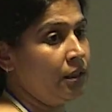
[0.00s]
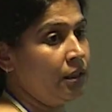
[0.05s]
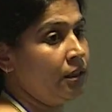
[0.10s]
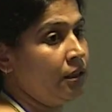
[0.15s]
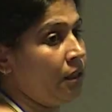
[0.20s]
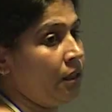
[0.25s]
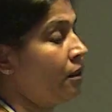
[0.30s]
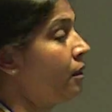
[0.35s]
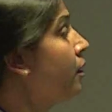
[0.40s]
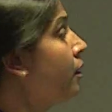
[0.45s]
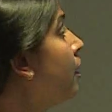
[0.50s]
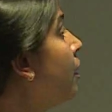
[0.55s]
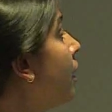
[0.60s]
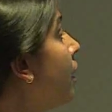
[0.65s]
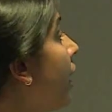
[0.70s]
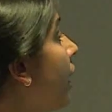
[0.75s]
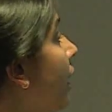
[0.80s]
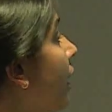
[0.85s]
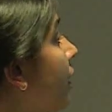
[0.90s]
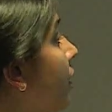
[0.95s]
Yeah,
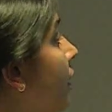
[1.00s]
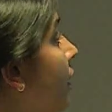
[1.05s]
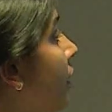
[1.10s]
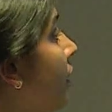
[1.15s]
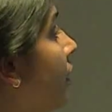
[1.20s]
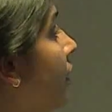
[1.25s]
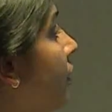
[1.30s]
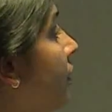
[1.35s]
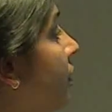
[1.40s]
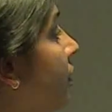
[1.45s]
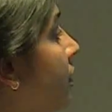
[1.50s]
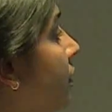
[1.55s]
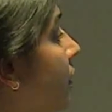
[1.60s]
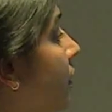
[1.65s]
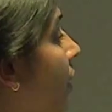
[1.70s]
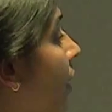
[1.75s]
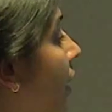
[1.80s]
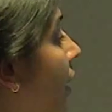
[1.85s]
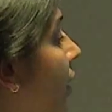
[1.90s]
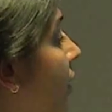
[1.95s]

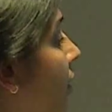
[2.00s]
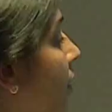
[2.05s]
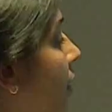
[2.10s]
and